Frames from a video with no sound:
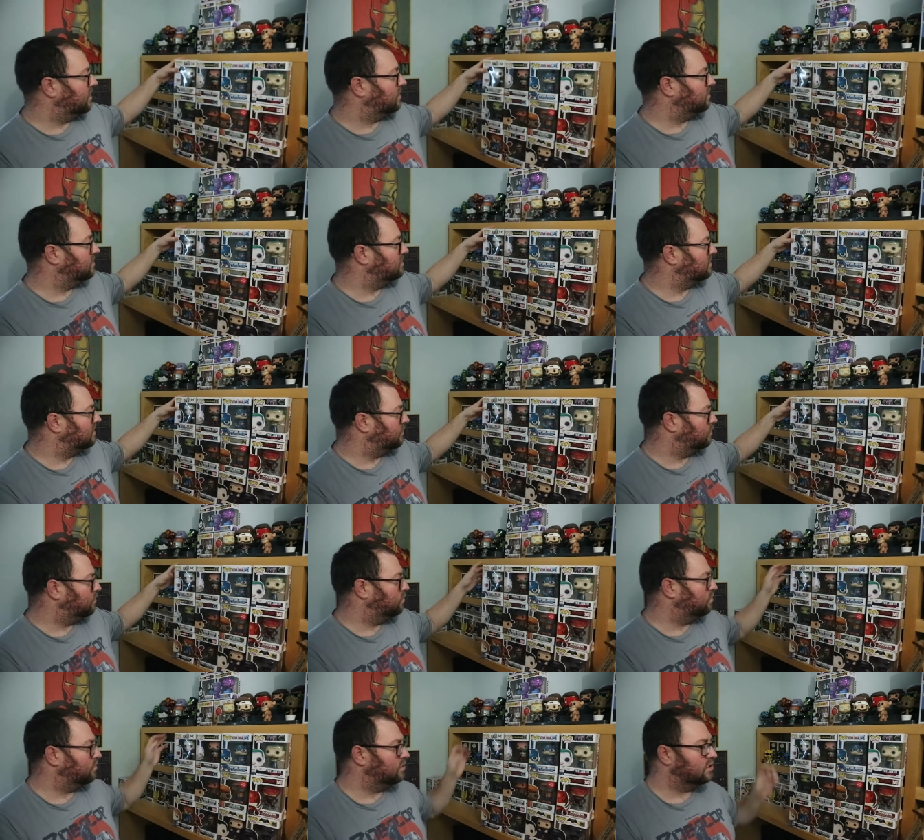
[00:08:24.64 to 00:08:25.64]
sons,
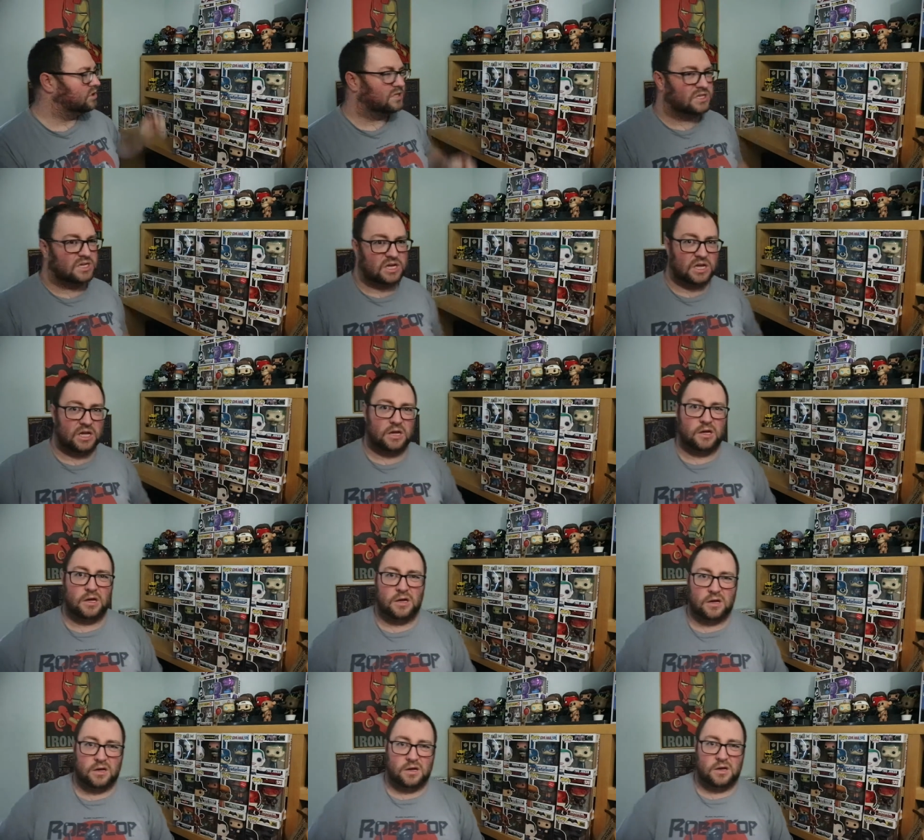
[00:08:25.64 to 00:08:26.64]
who was
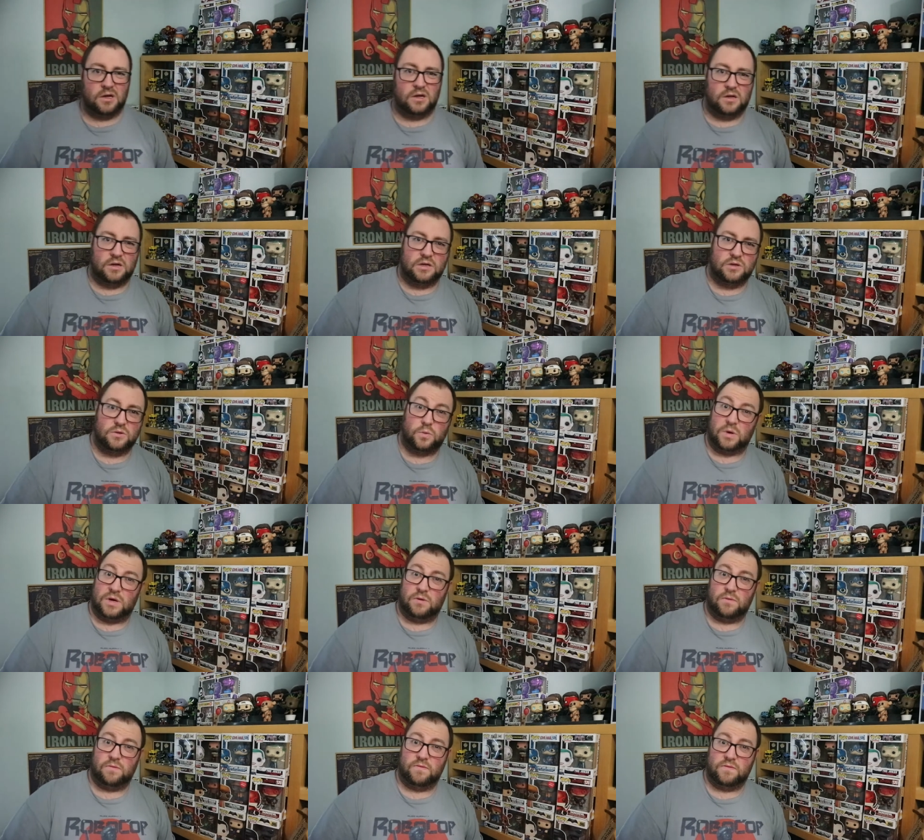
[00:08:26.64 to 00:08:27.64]

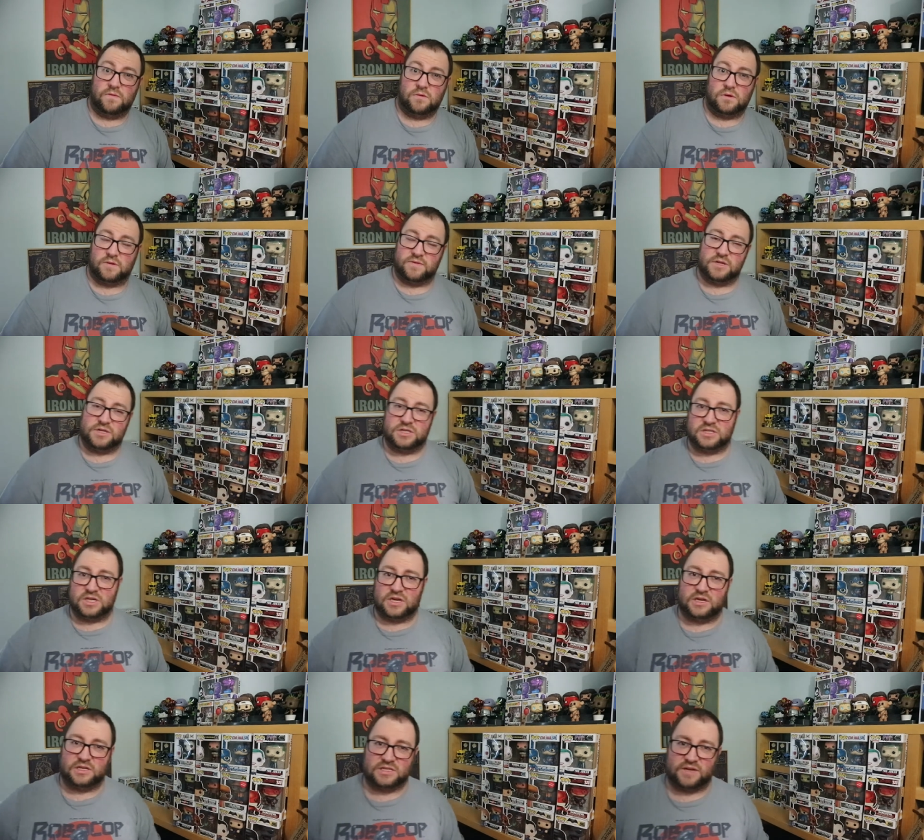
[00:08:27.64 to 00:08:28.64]
12, I think she
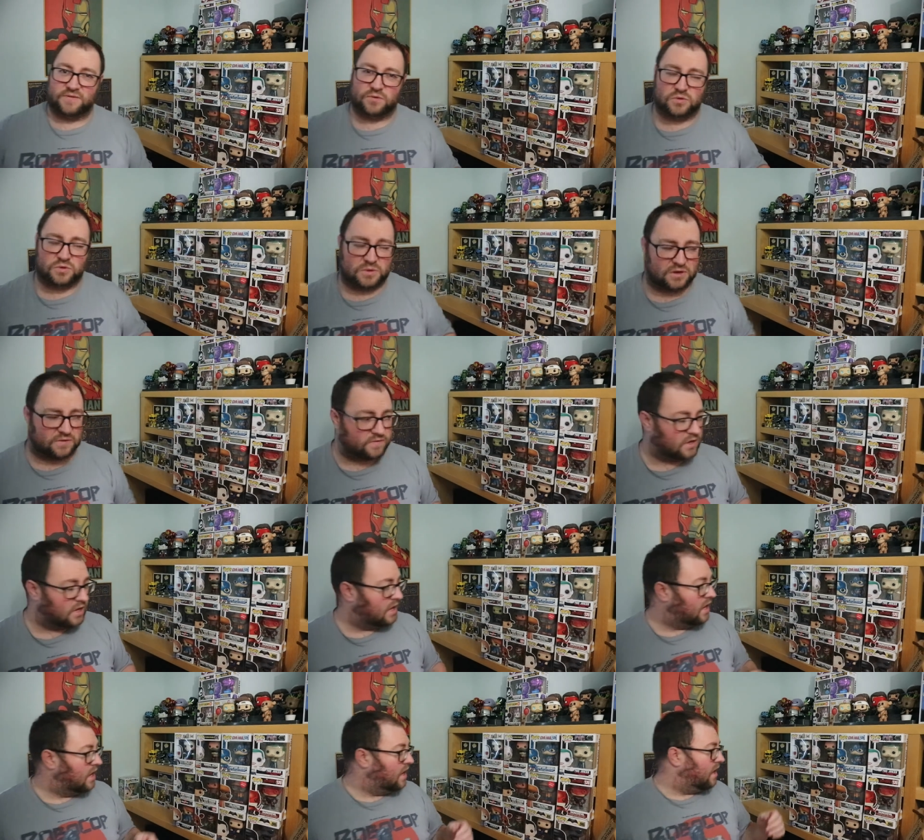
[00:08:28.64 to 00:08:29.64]
said, 11 or 12.
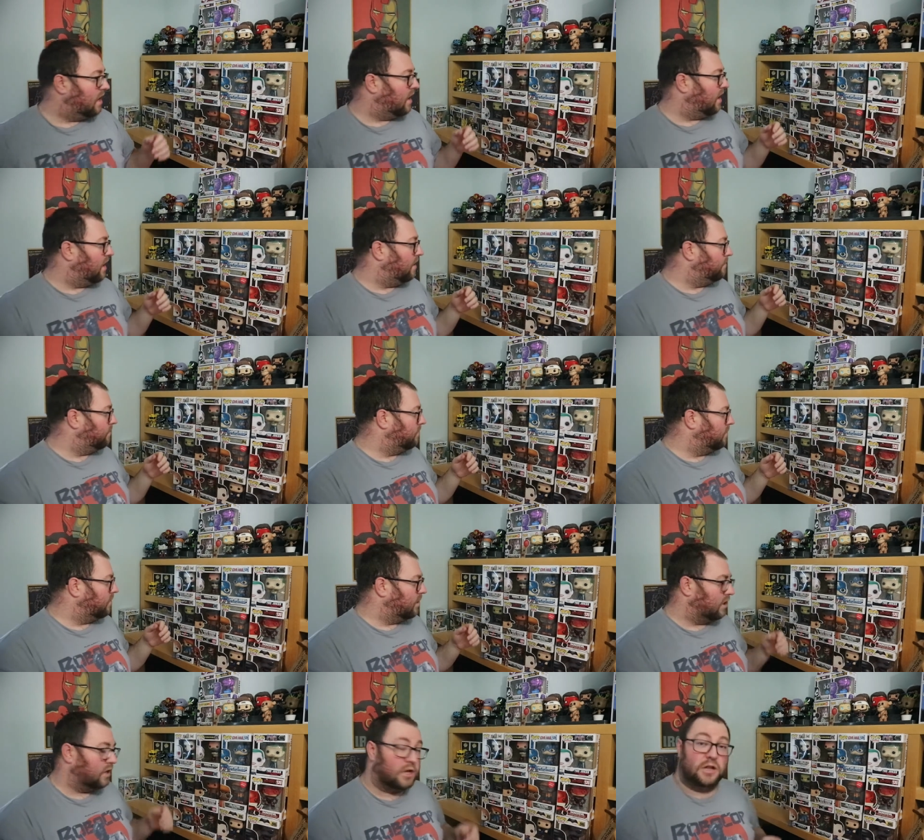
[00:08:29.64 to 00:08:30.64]
Um,
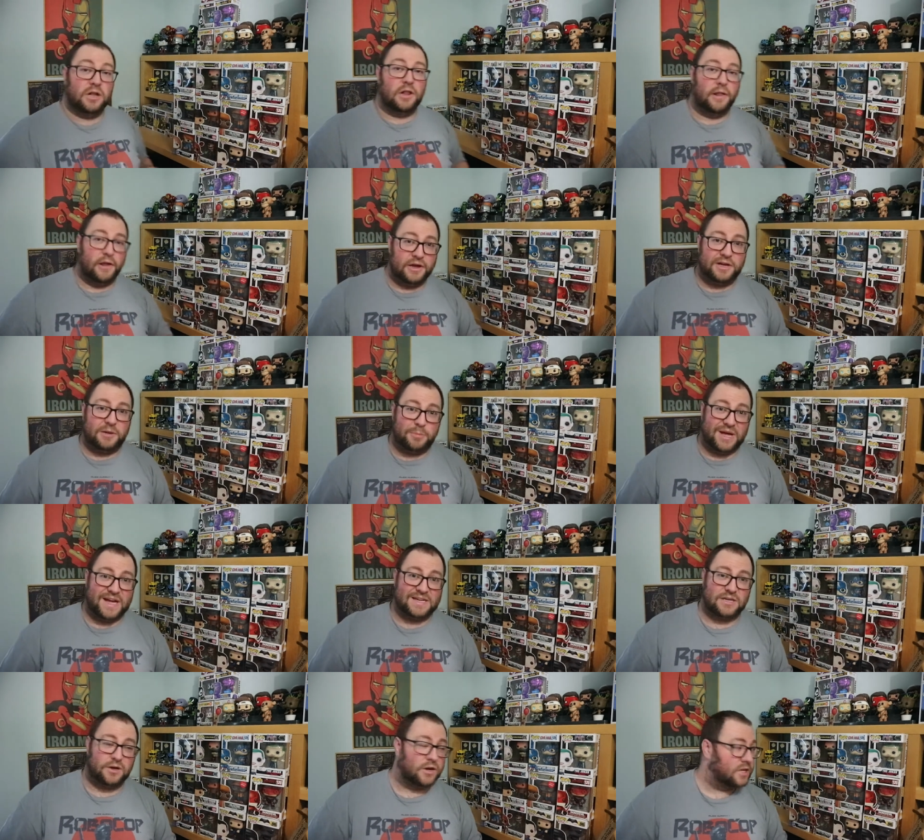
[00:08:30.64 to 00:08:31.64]
liked
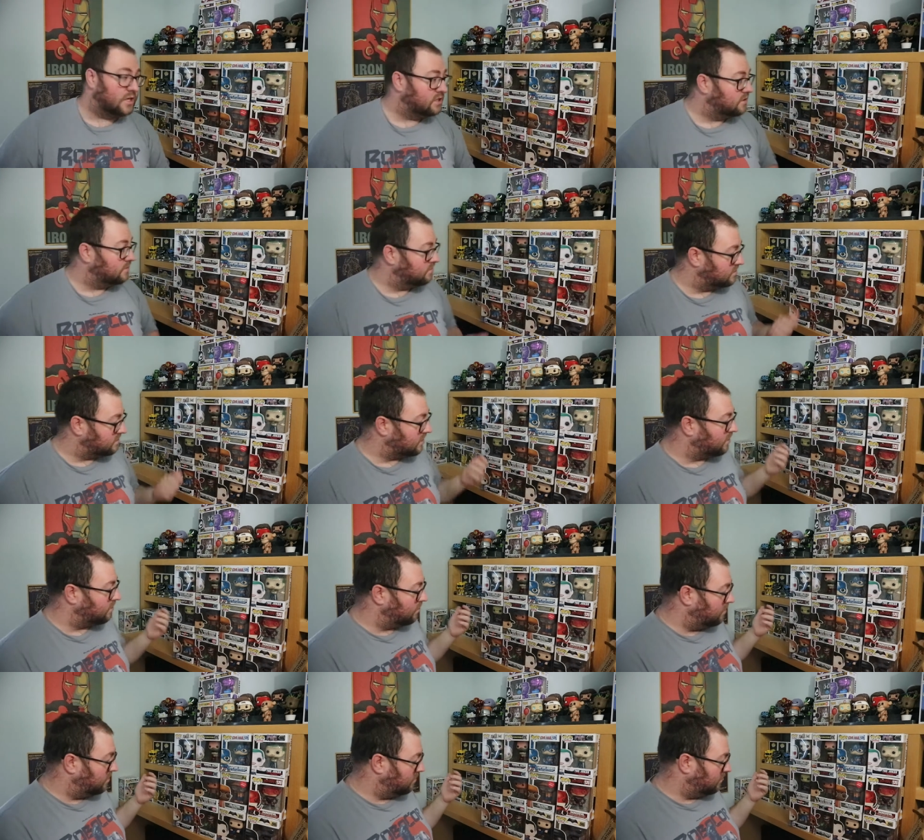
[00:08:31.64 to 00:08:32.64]
bad guys.
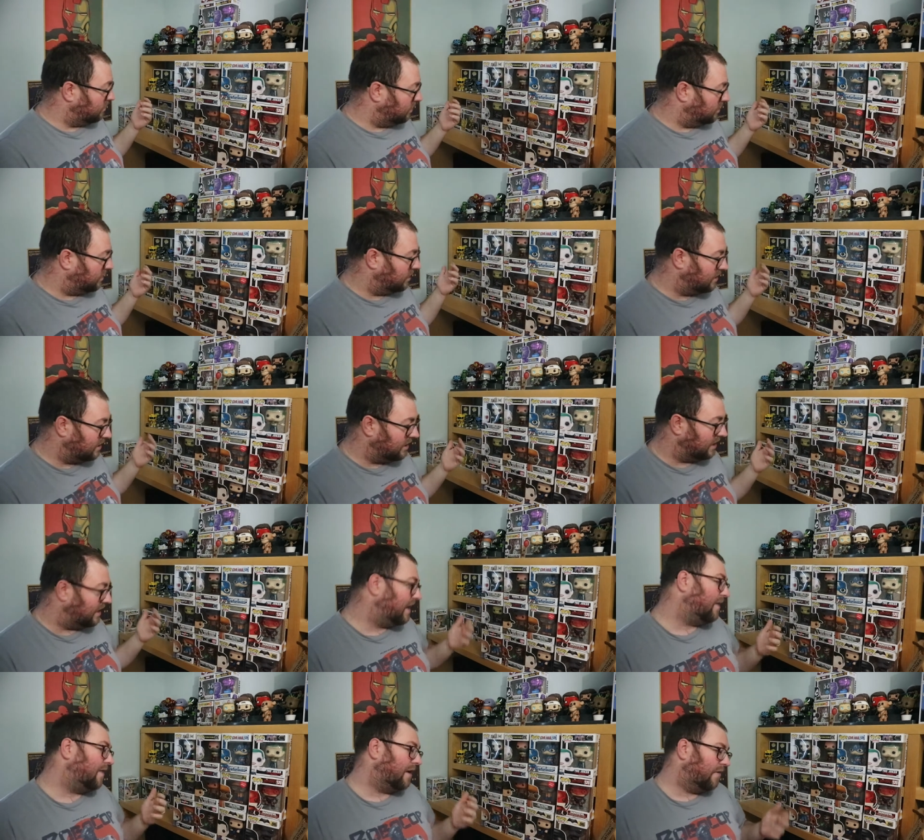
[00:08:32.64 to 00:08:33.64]
So you can kind
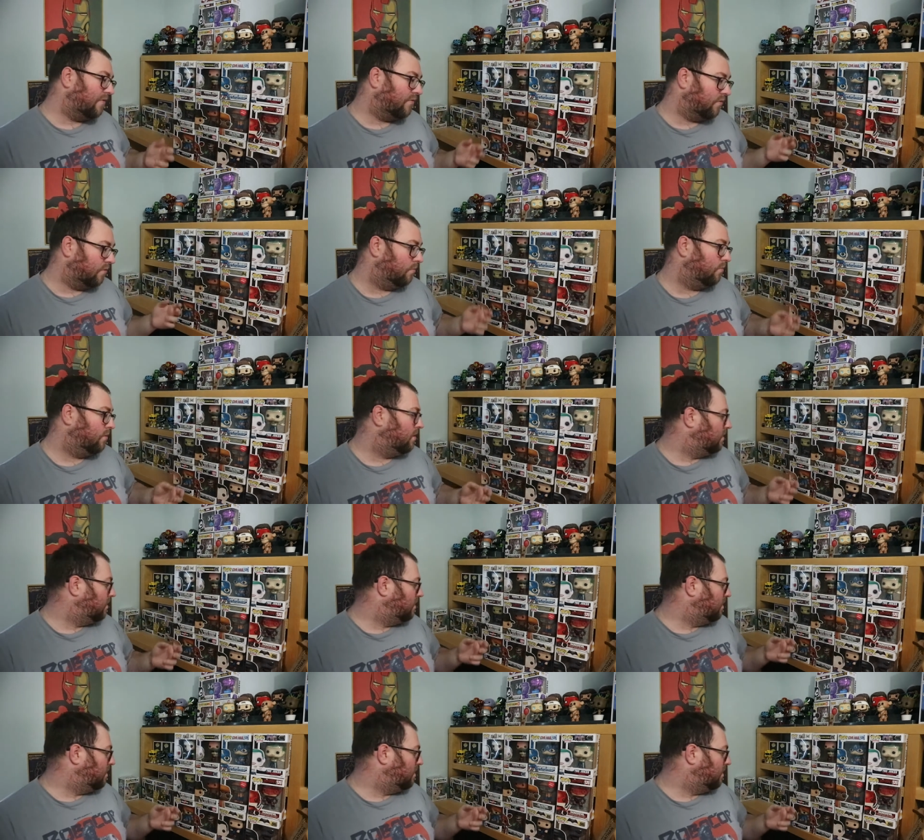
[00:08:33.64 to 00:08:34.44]
of get that from